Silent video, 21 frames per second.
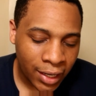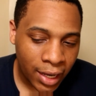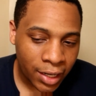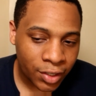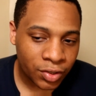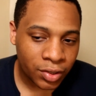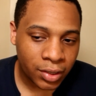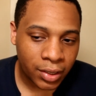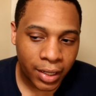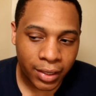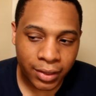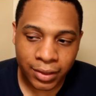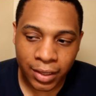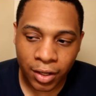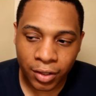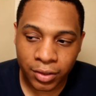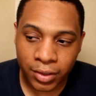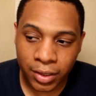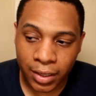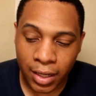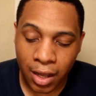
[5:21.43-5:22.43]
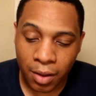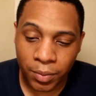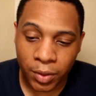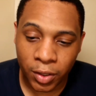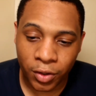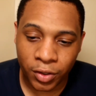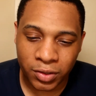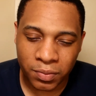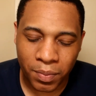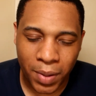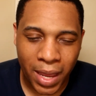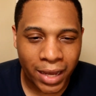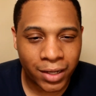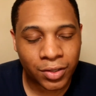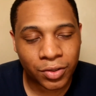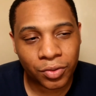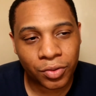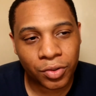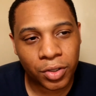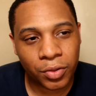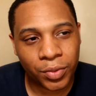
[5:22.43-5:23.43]
I actually liked El Diablo's
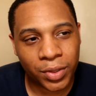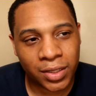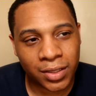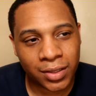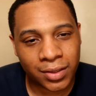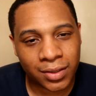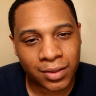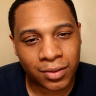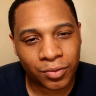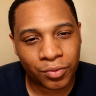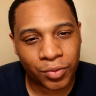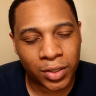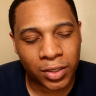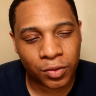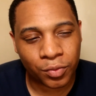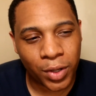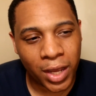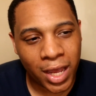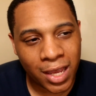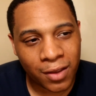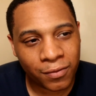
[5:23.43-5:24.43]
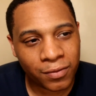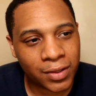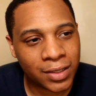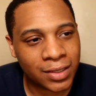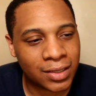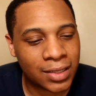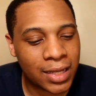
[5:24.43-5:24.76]
backstory with his wife. It's